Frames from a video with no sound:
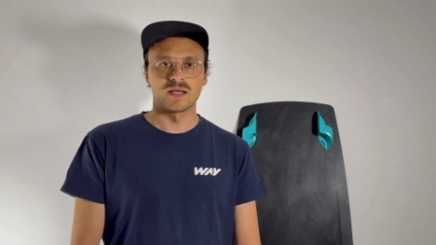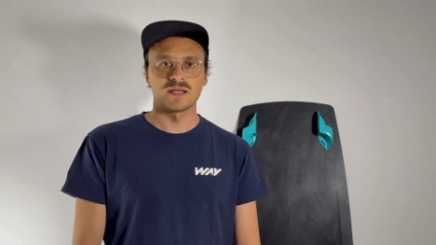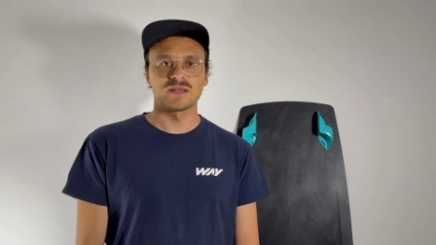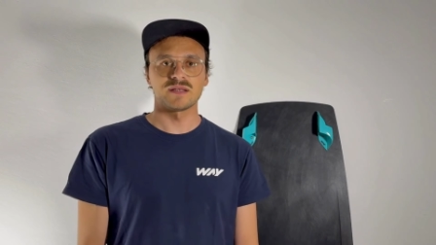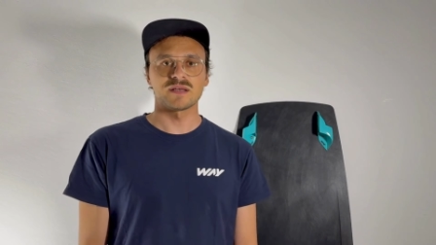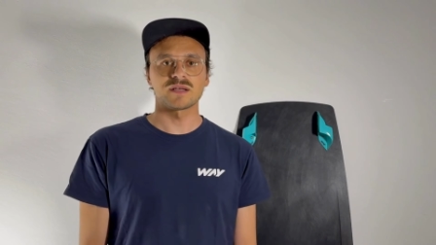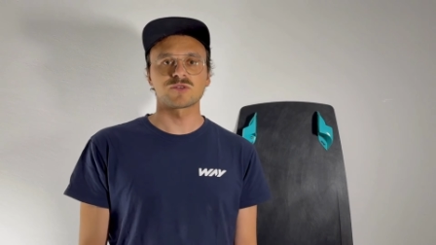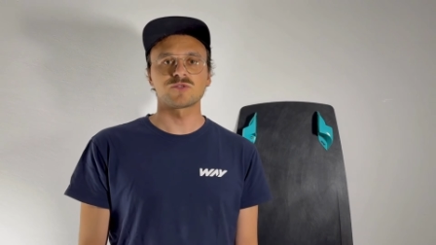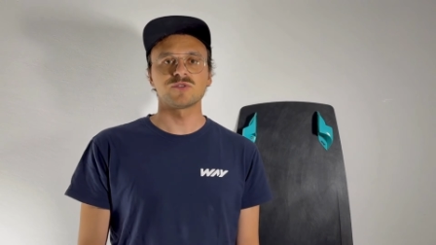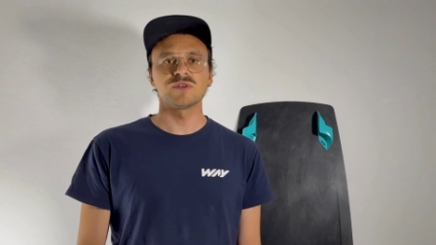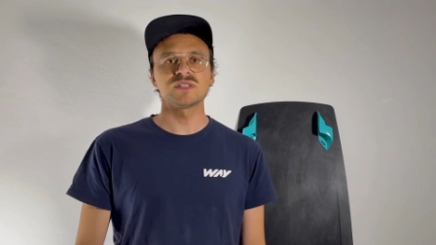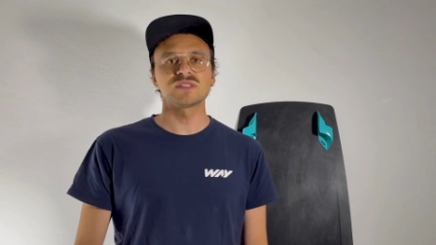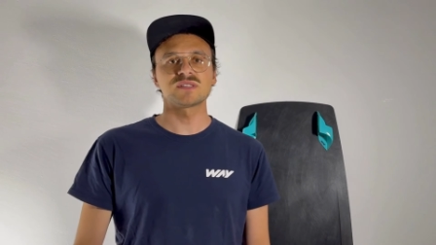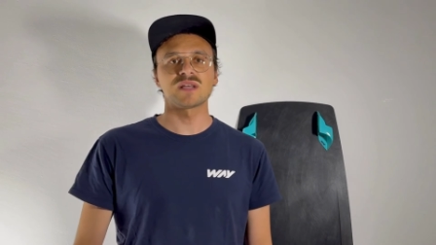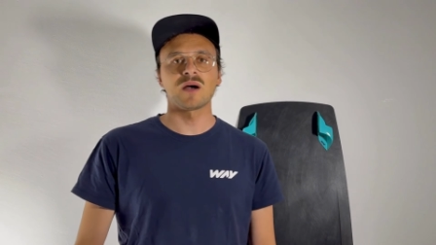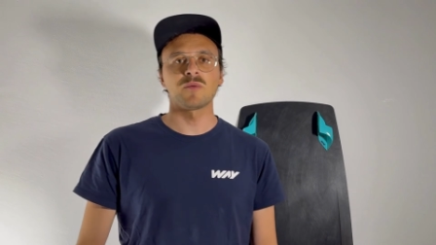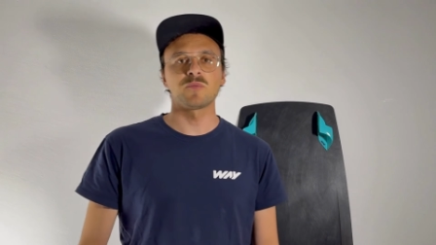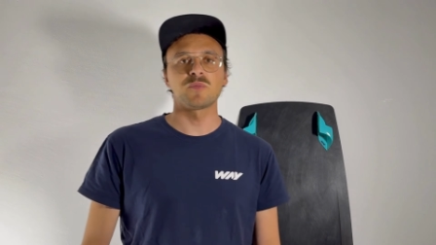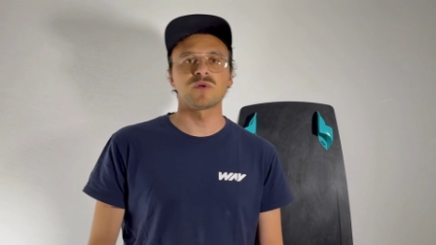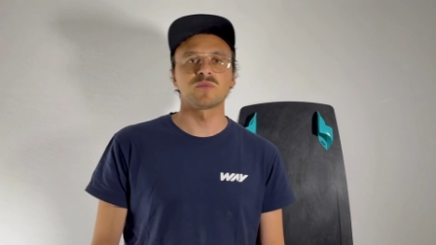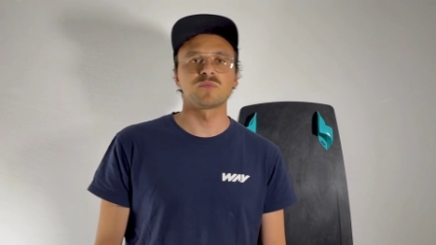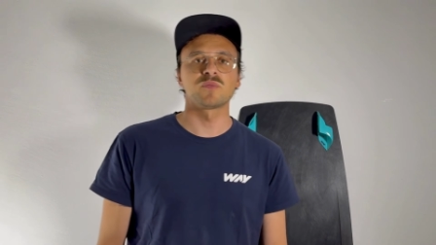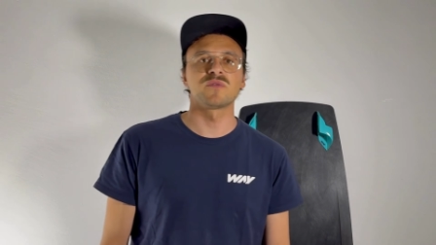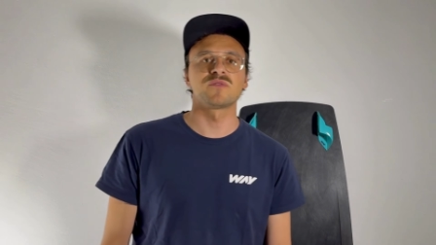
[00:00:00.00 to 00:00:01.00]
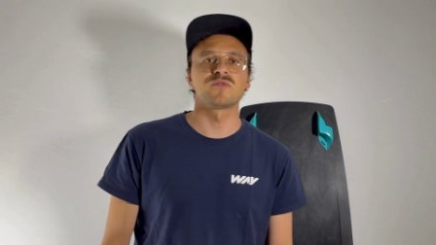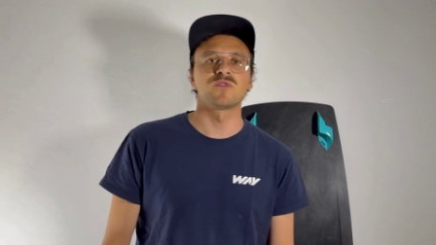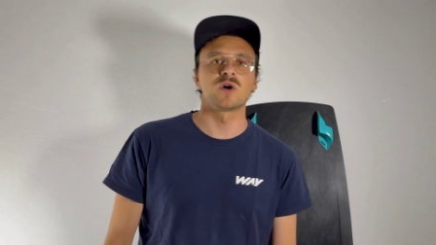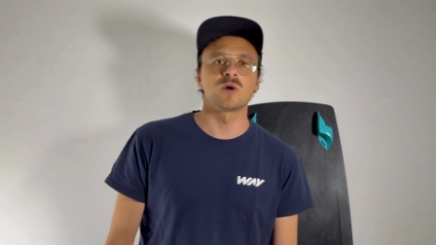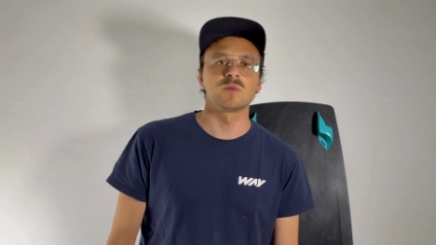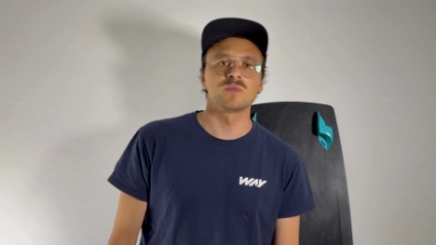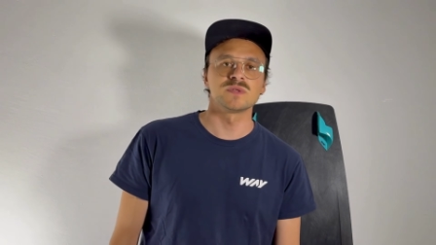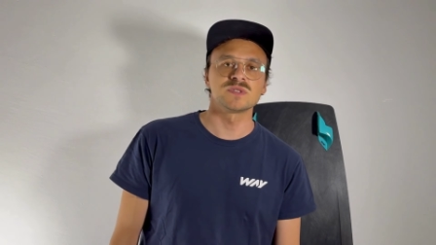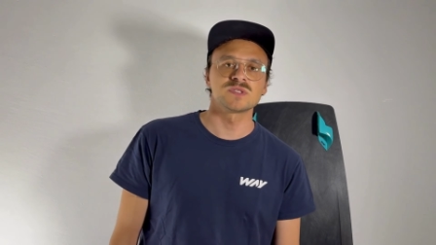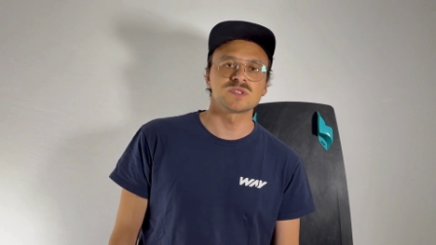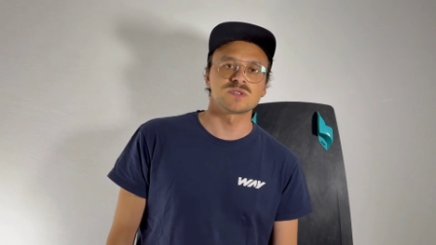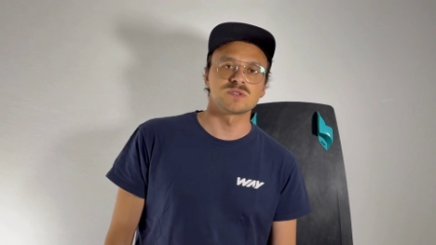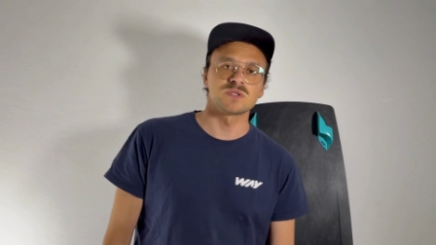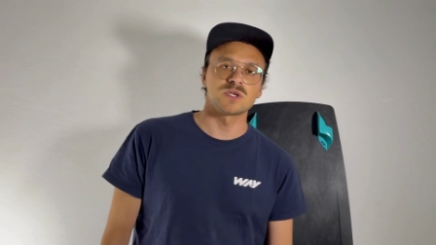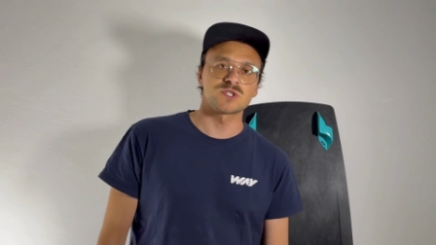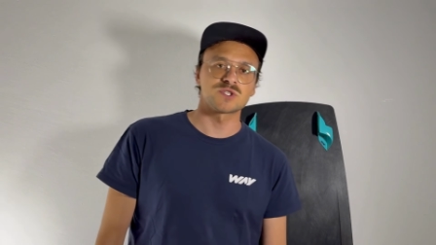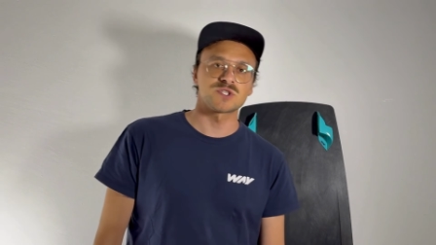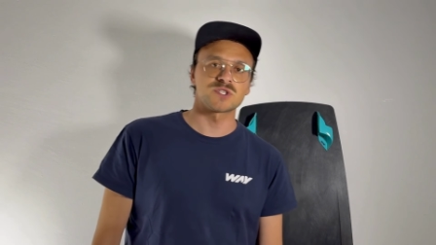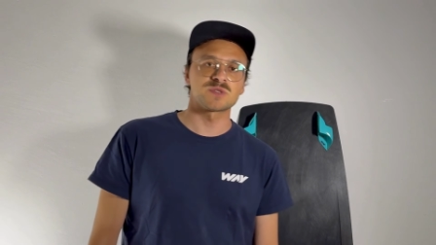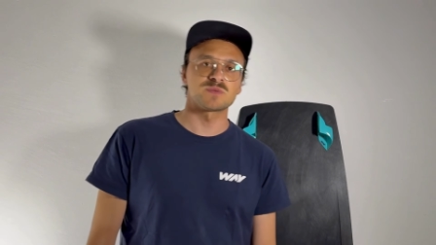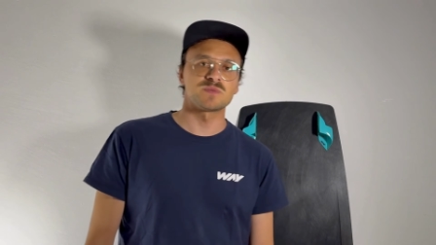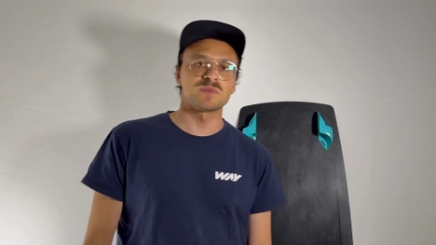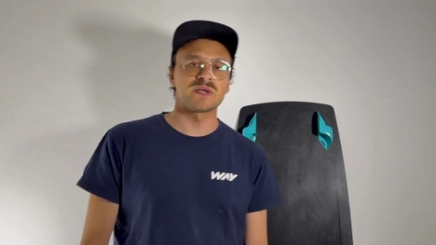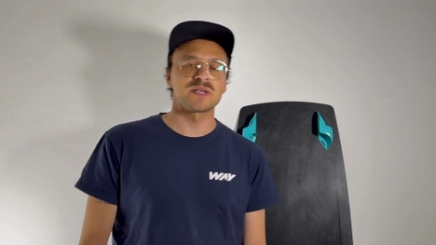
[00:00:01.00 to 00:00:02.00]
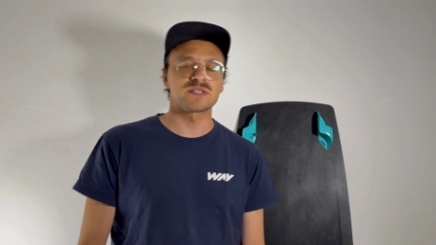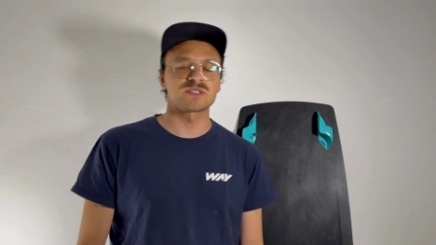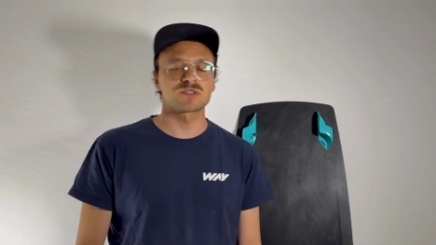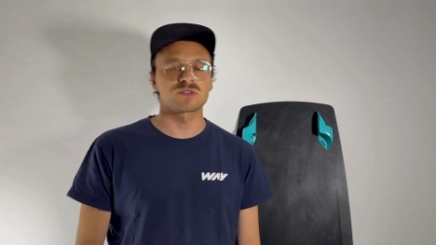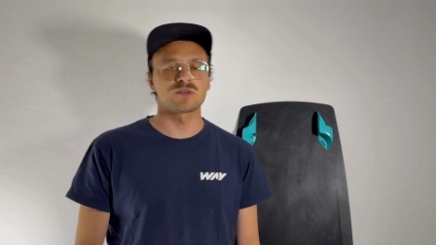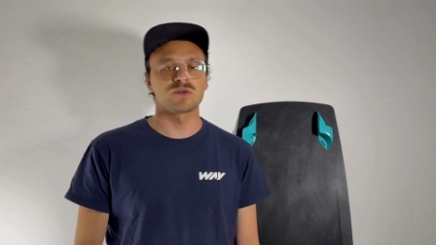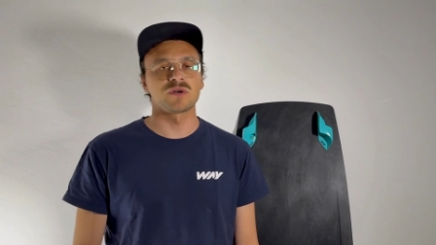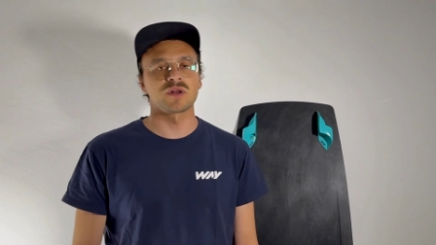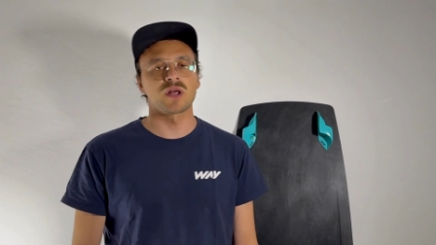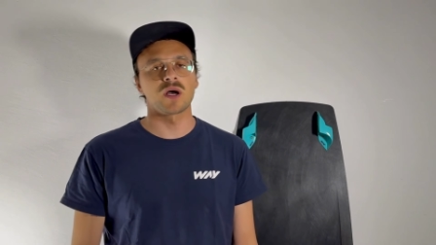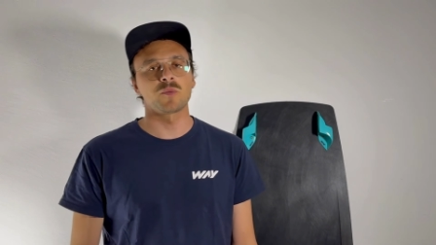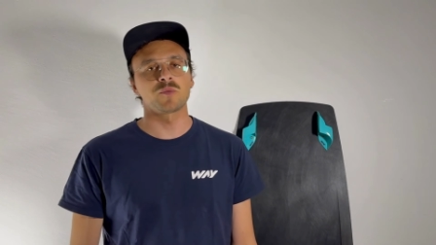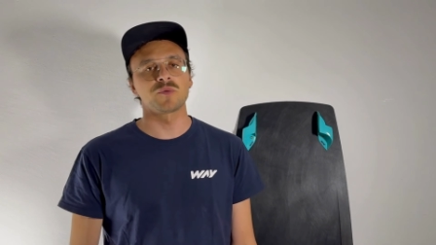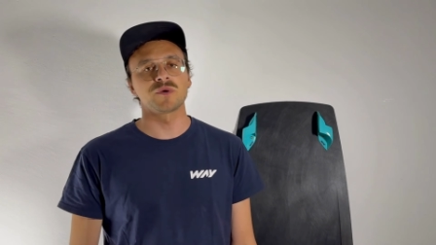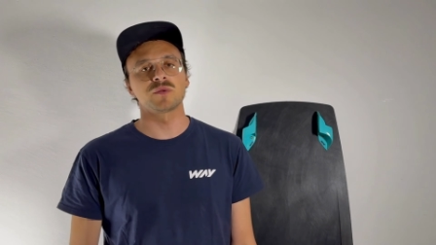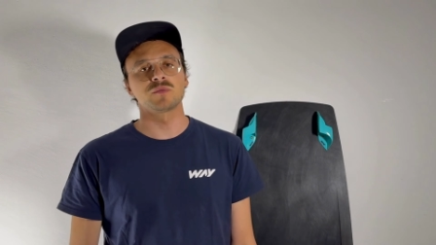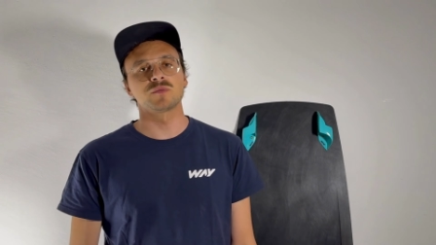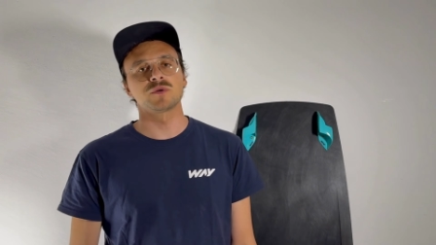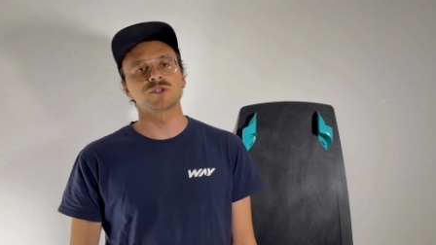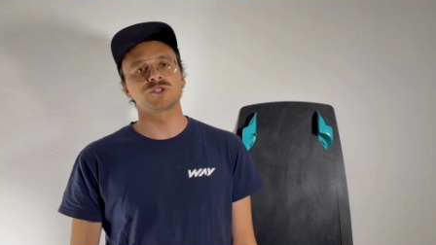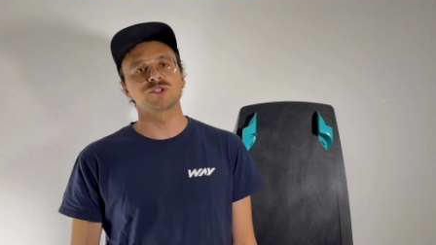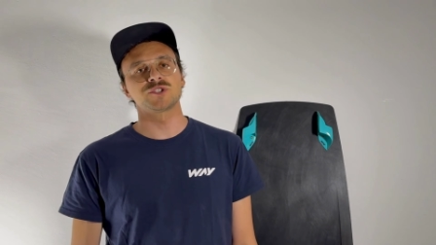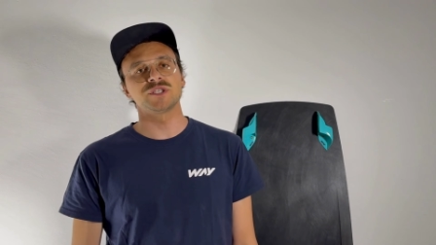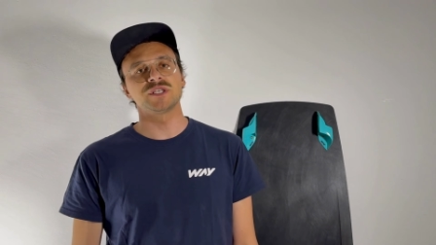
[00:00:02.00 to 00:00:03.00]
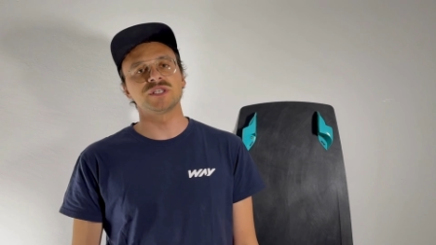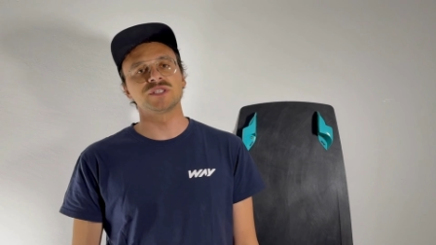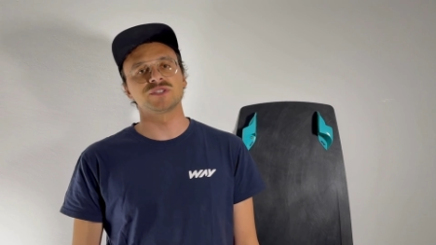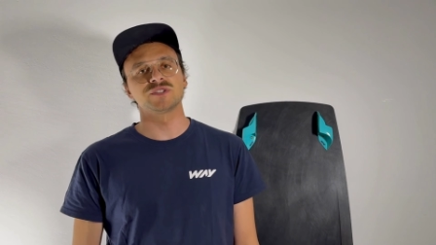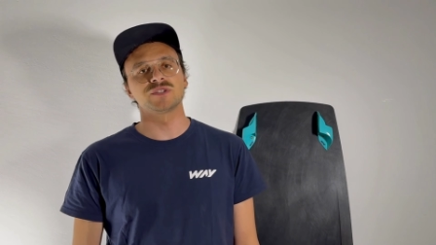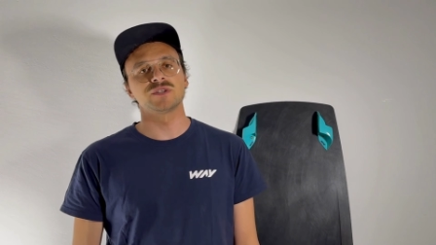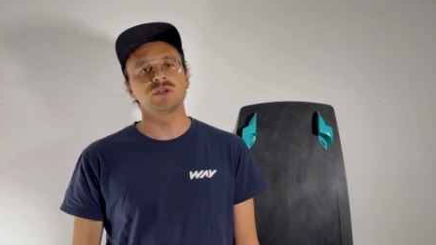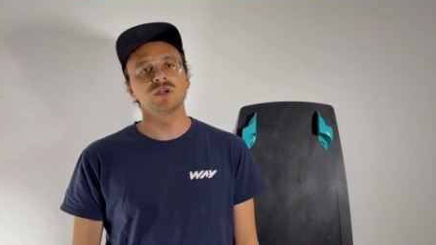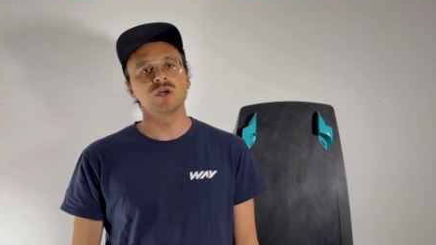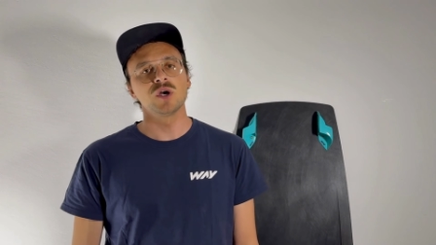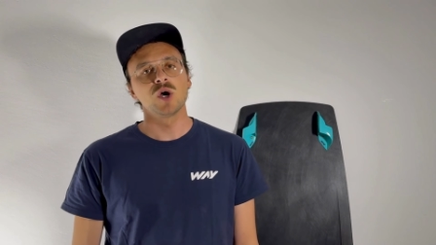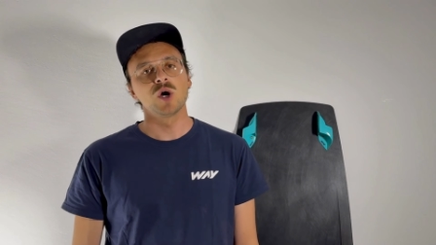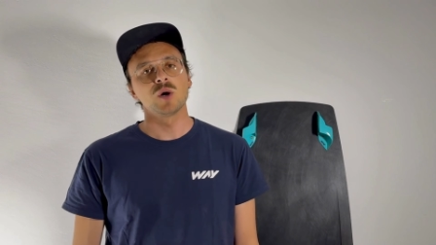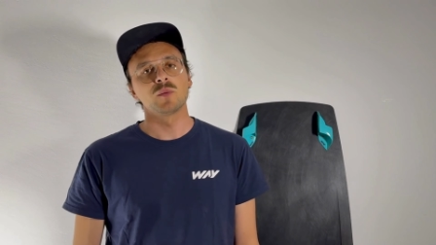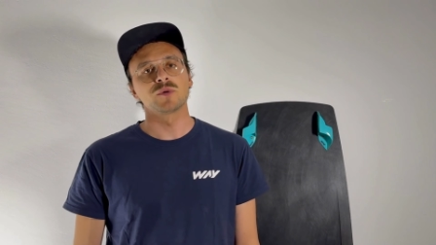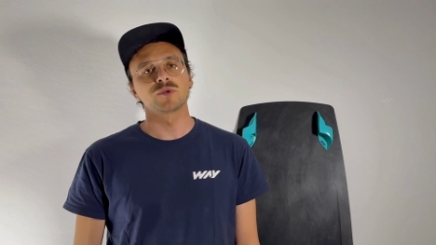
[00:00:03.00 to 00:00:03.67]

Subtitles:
The increased upwind performance not just makes going upwind much easier,